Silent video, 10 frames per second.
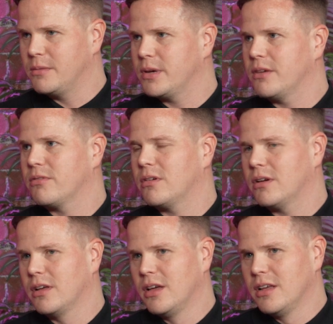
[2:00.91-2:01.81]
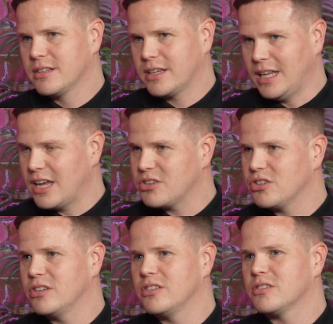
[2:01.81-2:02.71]
bit of
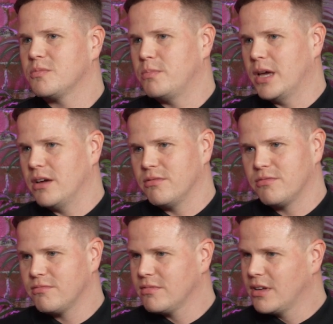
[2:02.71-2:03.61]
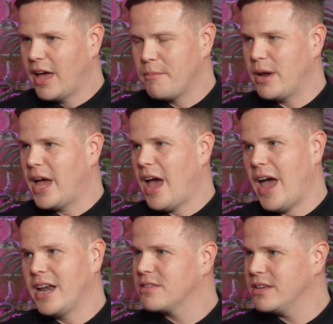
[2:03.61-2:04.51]
collections, bit of
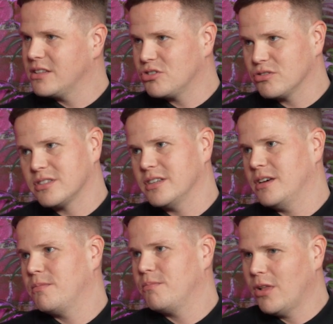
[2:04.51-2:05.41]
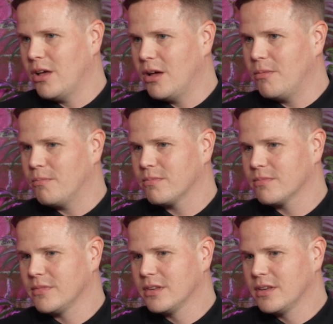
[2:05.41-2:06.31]
anything just to
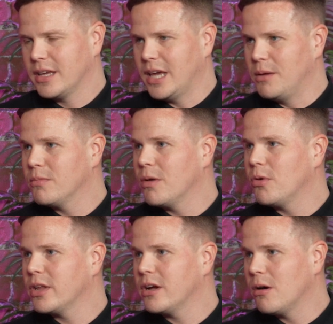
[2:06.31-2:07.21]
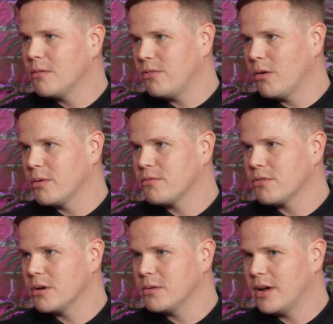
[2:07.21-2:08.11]
keep the money flowing
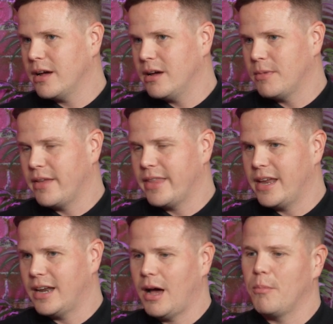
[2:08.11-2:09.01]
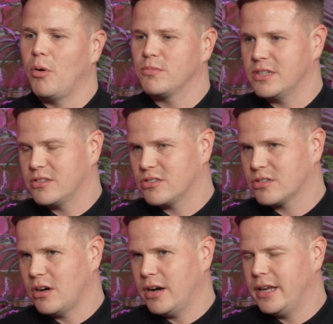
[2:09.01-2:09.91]
through. And then I bumped into
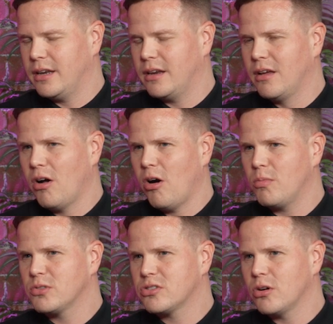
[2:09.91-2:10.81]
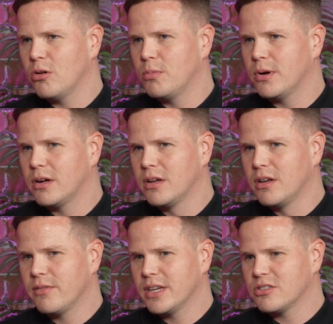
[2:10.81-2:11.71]
Scott in October, I think